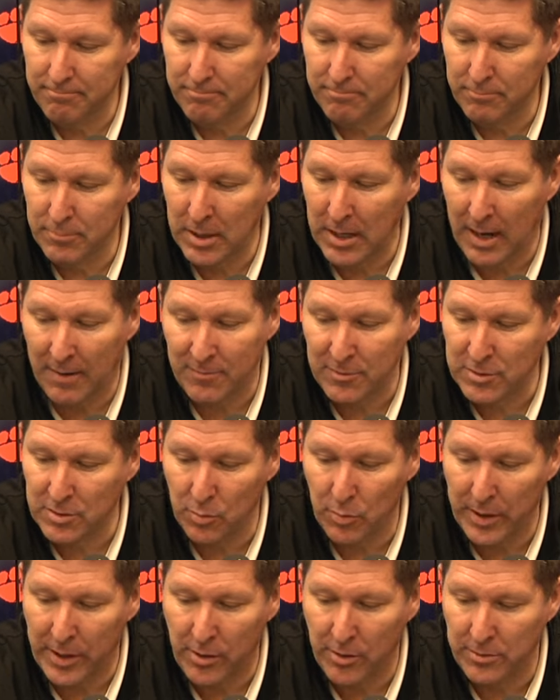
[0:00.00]
But obviously
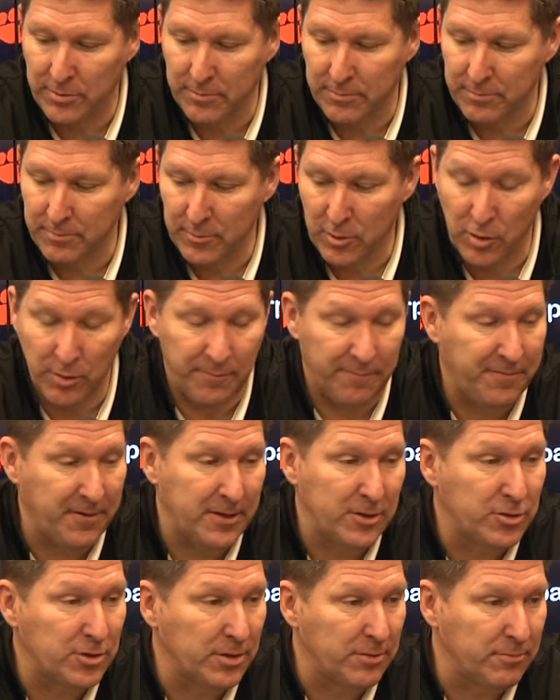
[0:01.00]
we couldn't
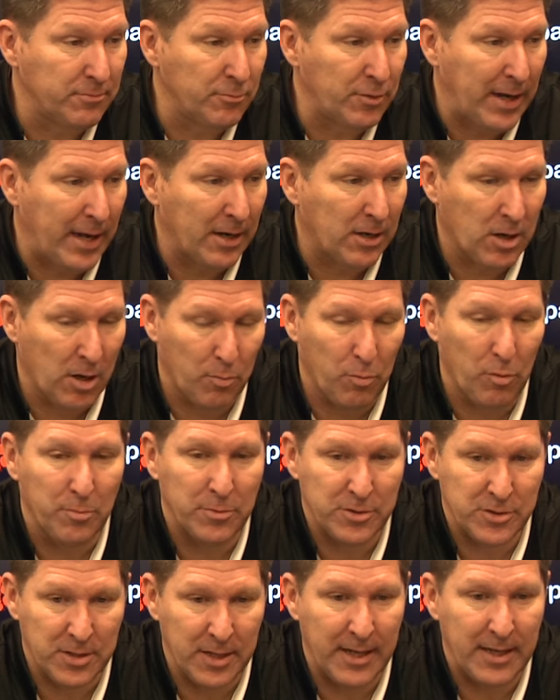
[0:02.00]
finish it. We had a couple
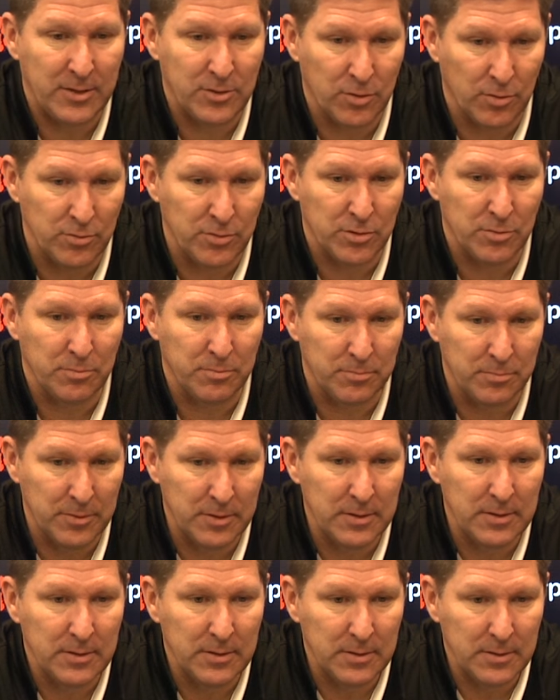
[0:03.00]
mistakes on
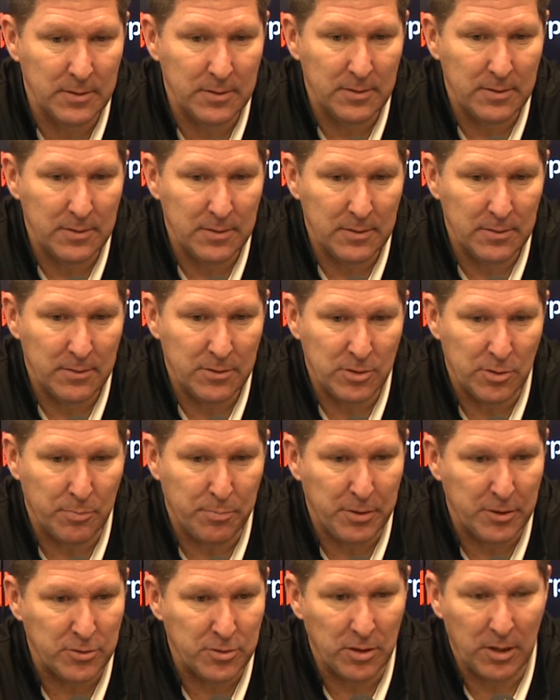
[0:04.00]
some
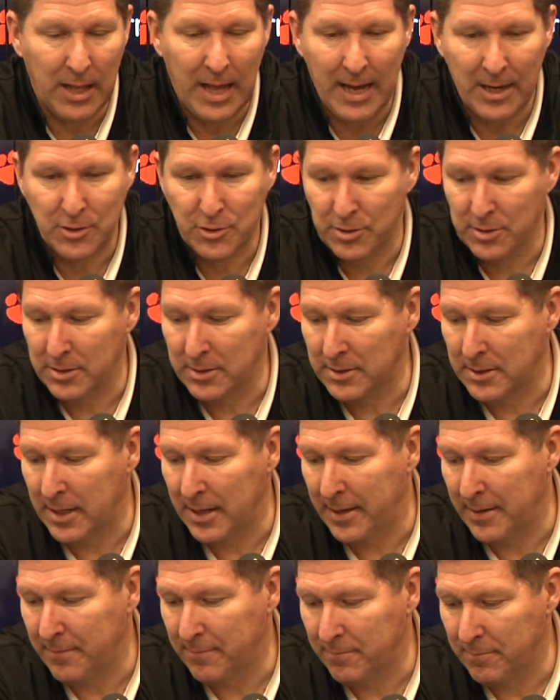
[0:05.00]
pistol action that
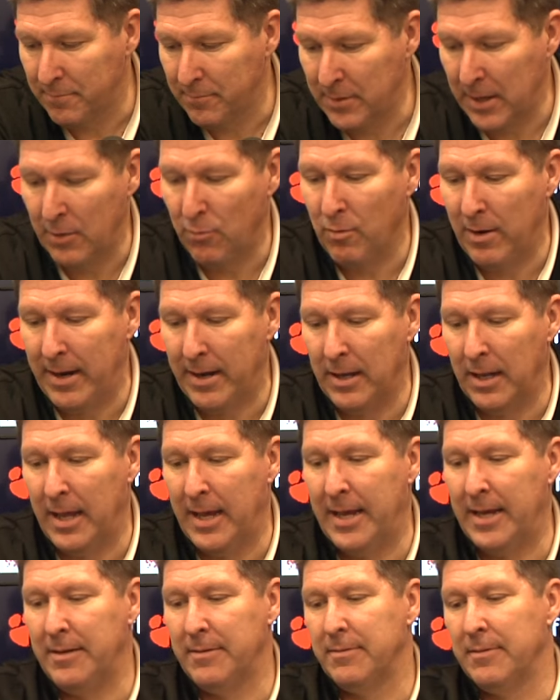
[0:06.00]
they ran
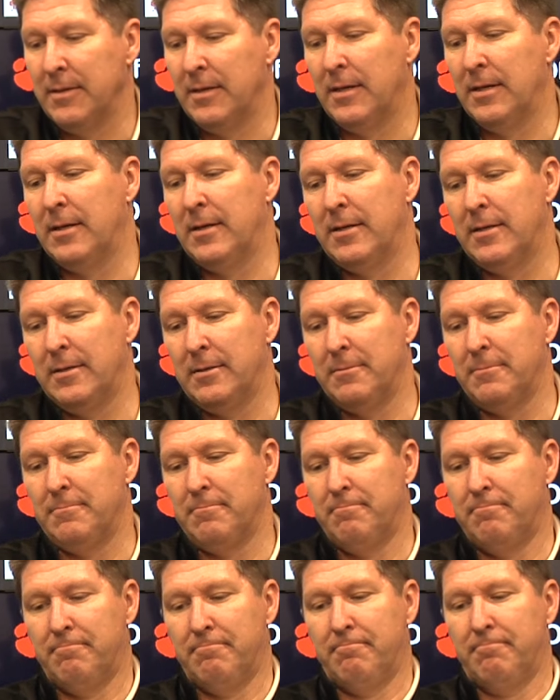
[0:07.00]
late
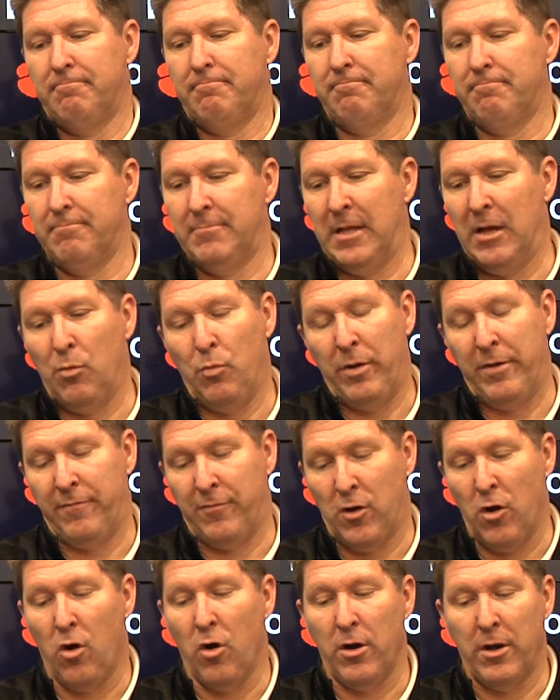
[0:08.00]
that we've
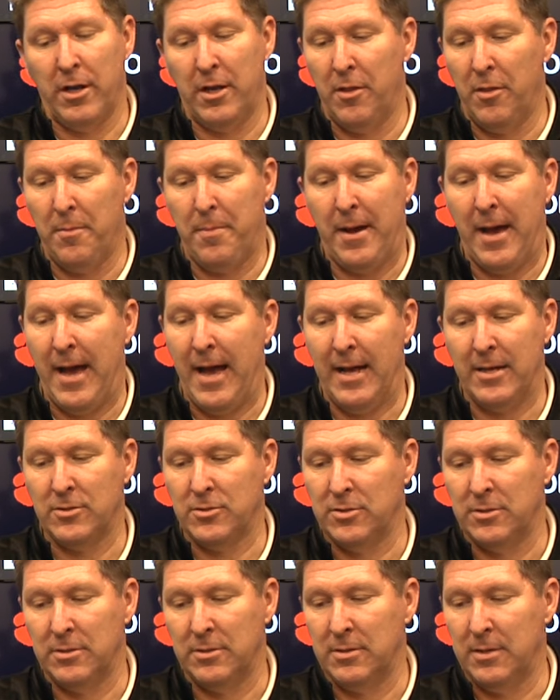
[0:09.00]
guarded in the
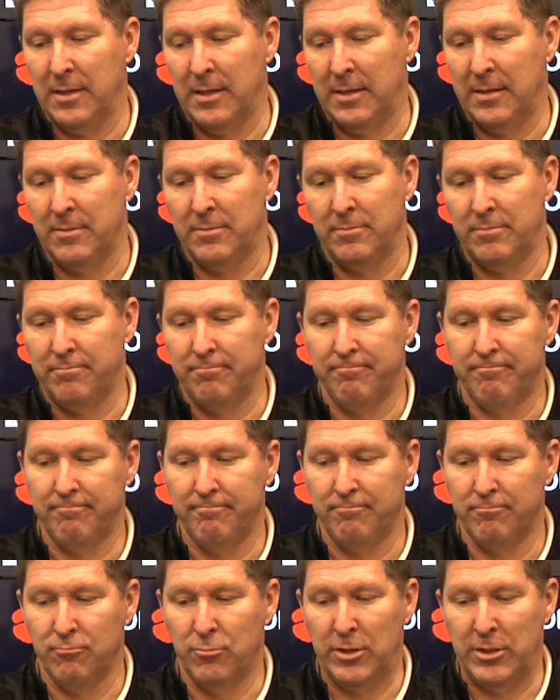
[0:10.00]
past, and
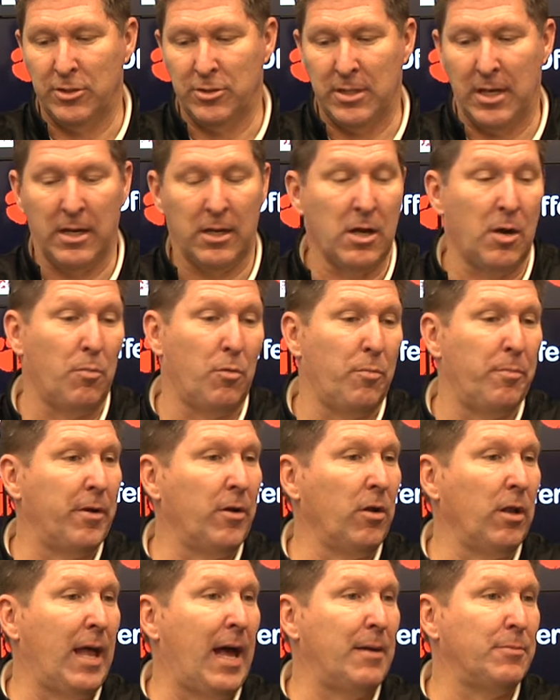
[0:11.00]
we just had a couple
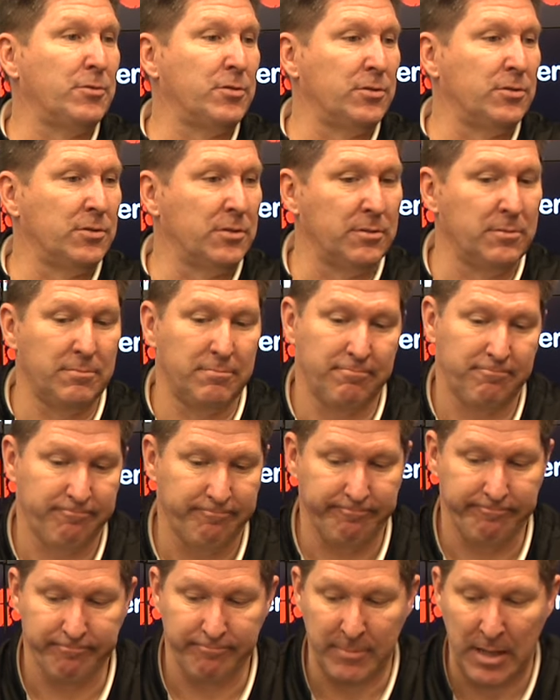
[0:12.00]
mental lapses, and
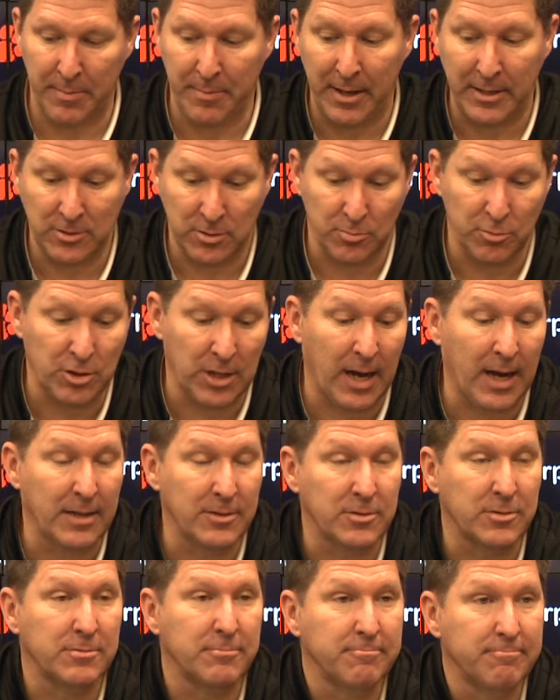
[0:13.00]
they made some
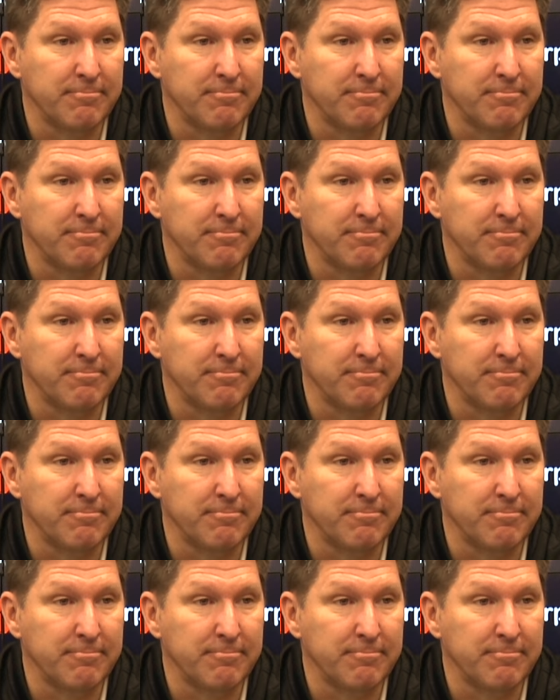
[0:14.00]
shots.